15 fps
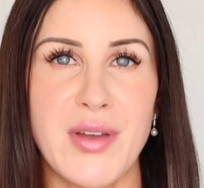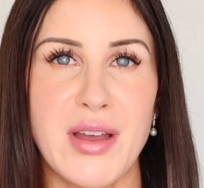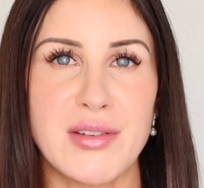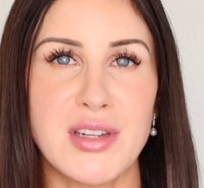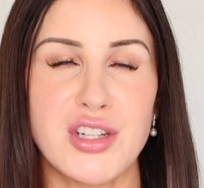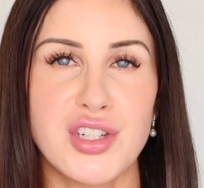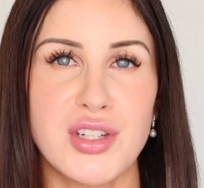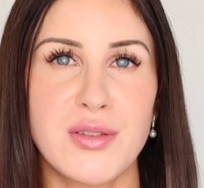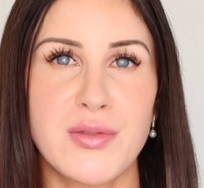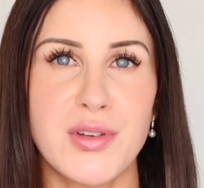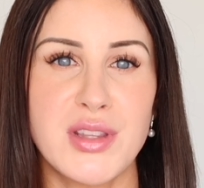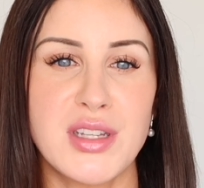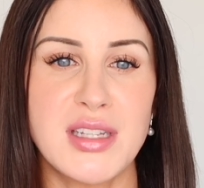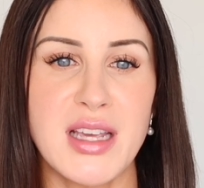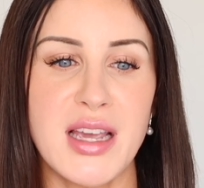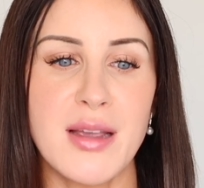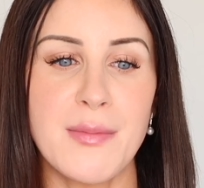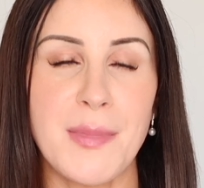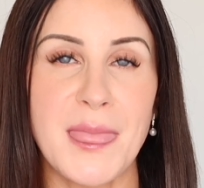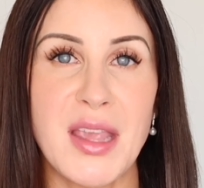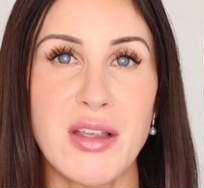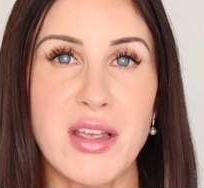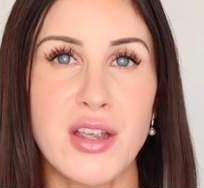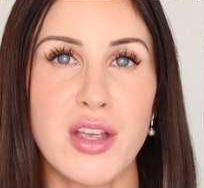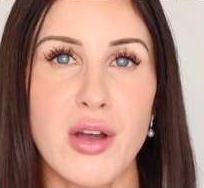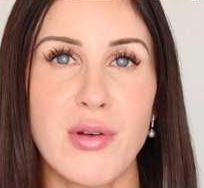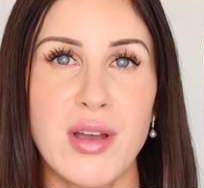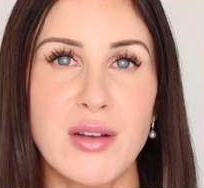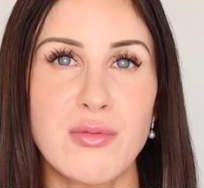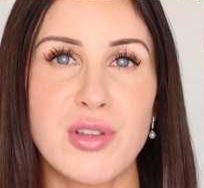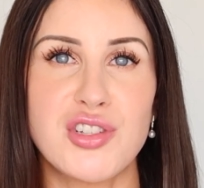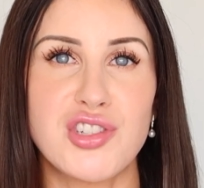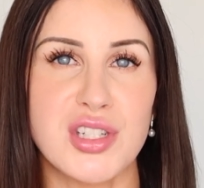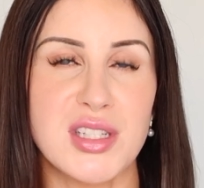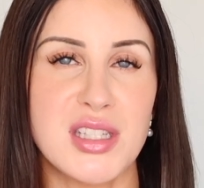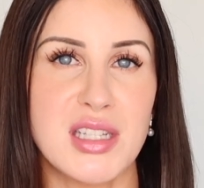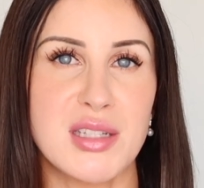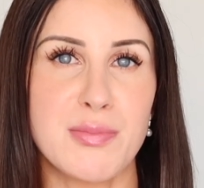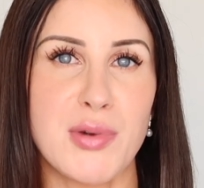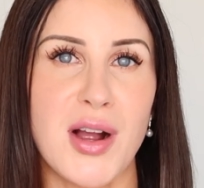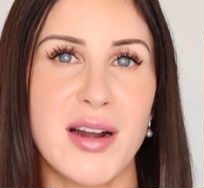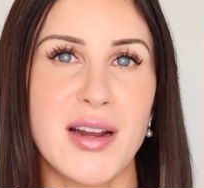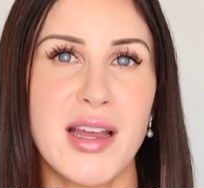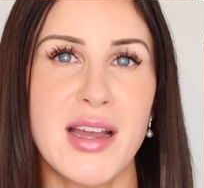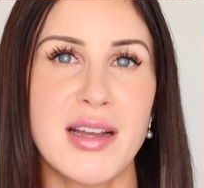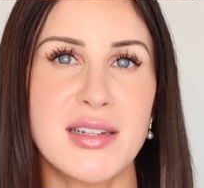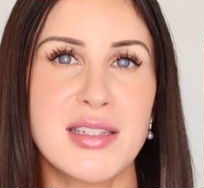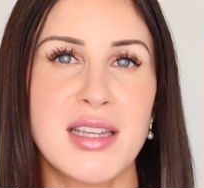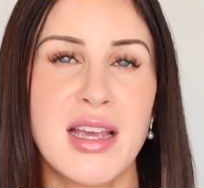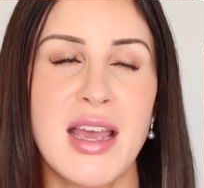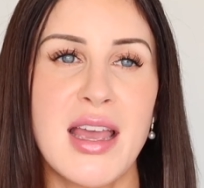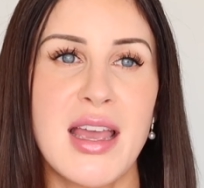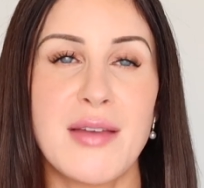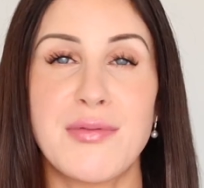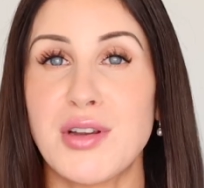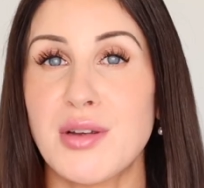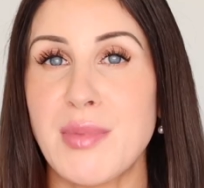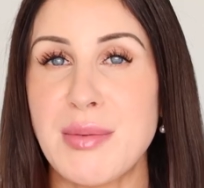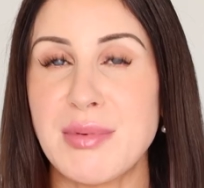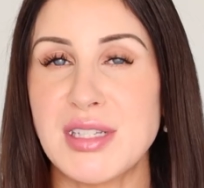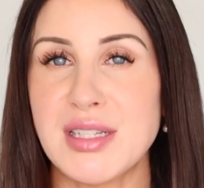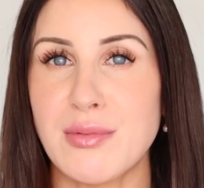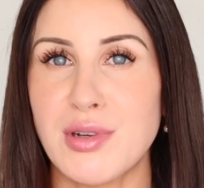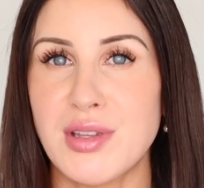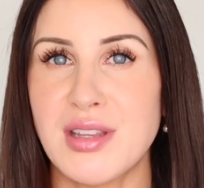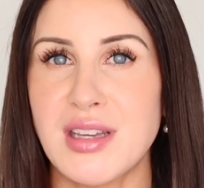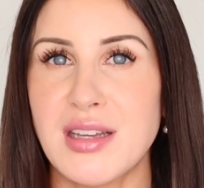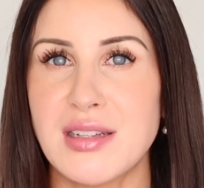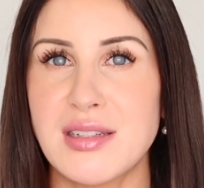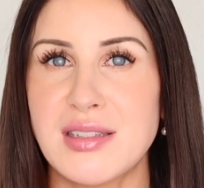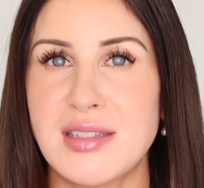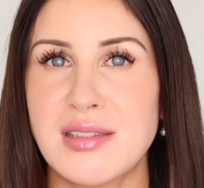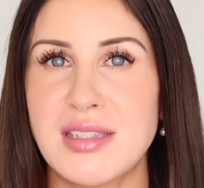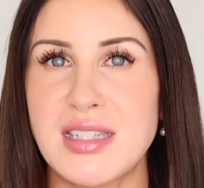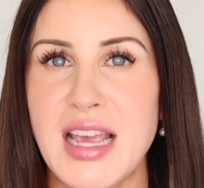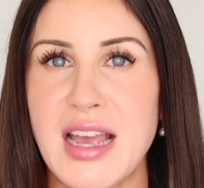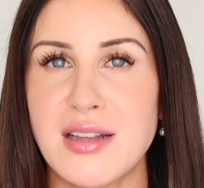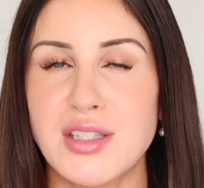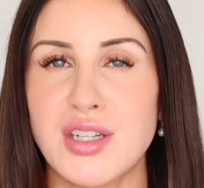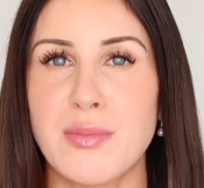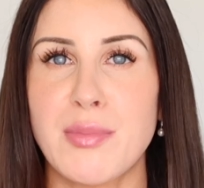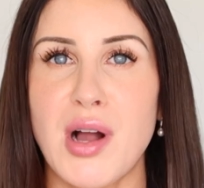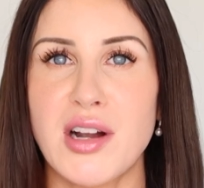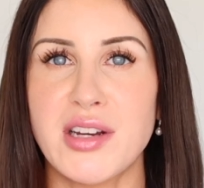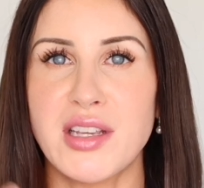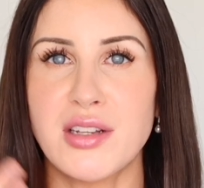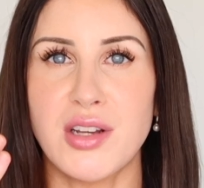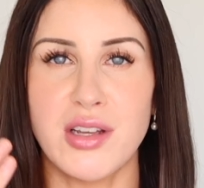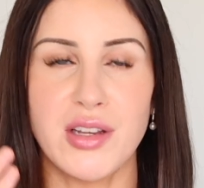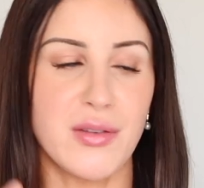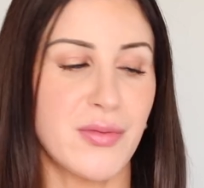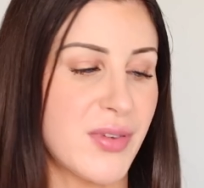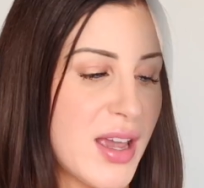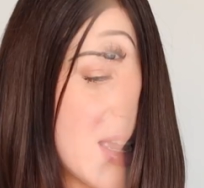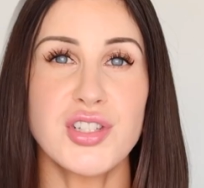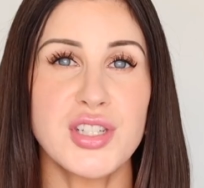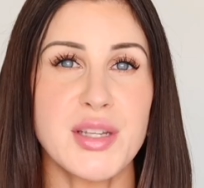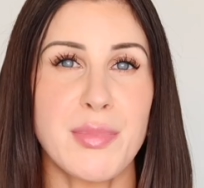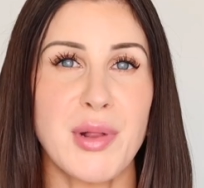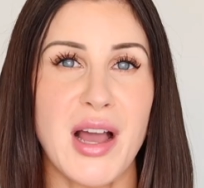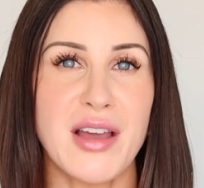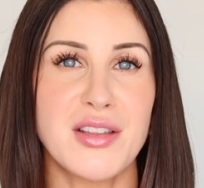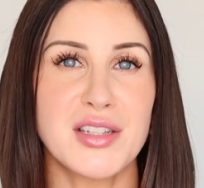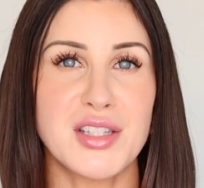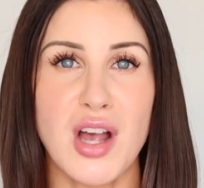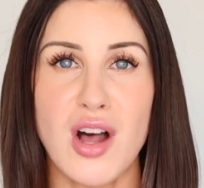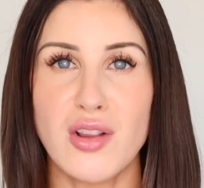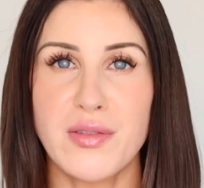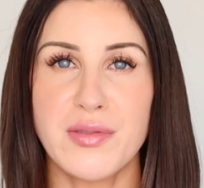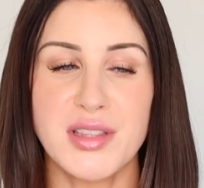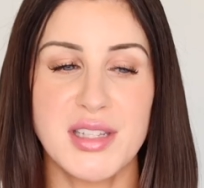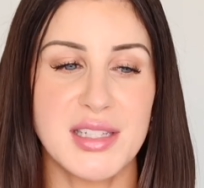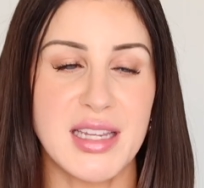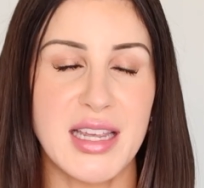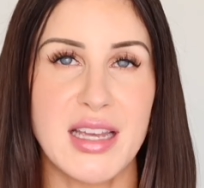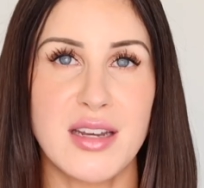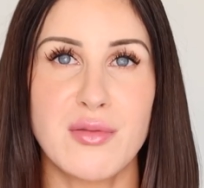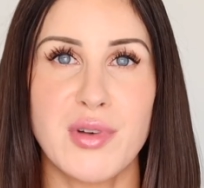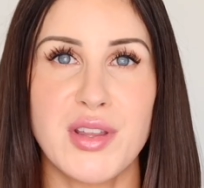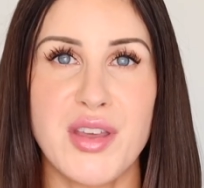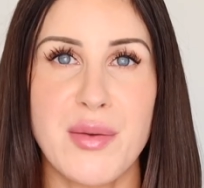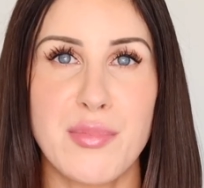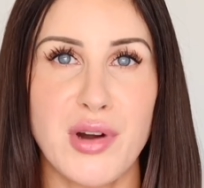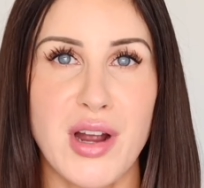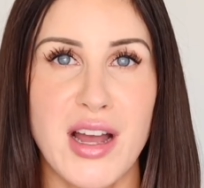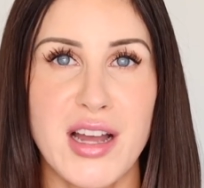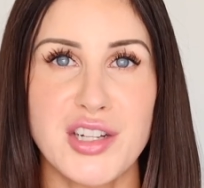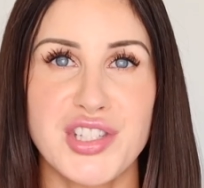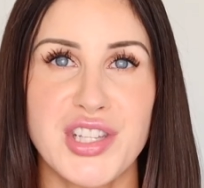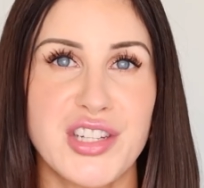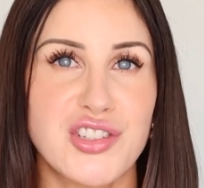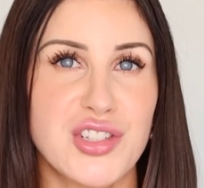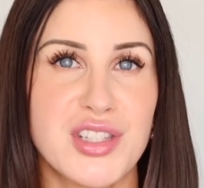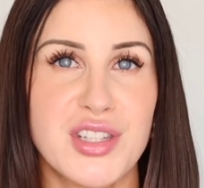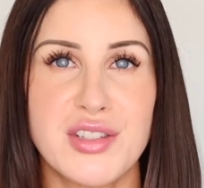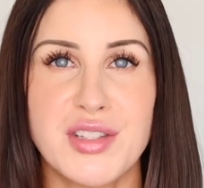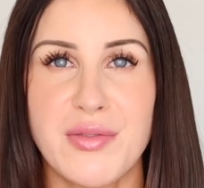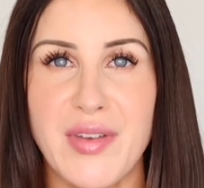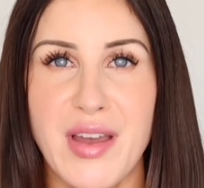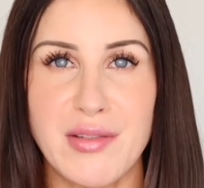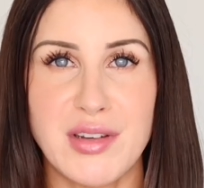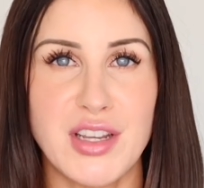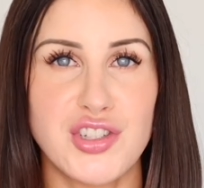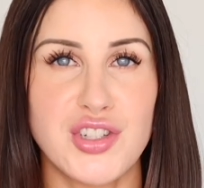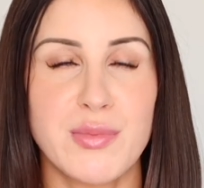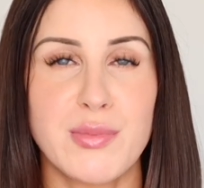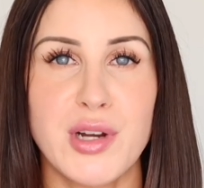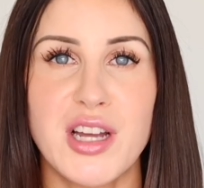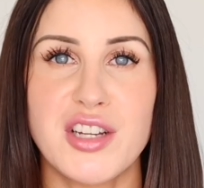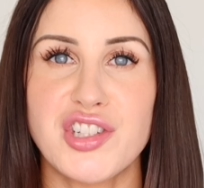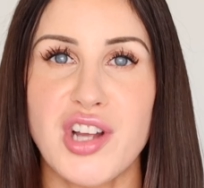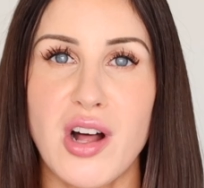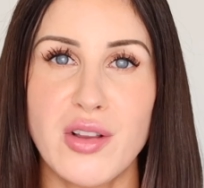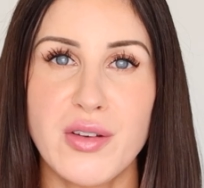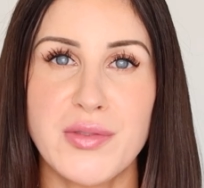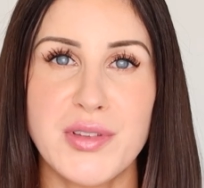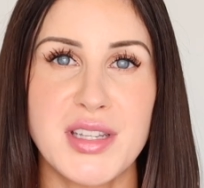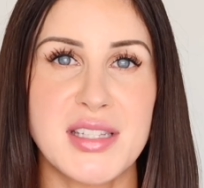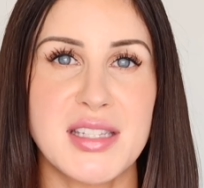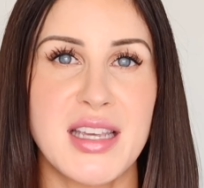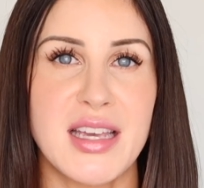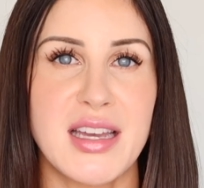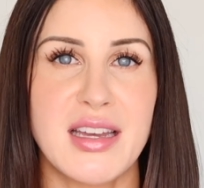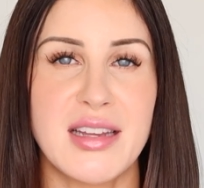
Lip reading: foundation for the day, you can go in with just this product. If you're maybe someone that tans your body and not your face, you can just apply this all over the skin with a brush, like just use a foundation brush all over the skin,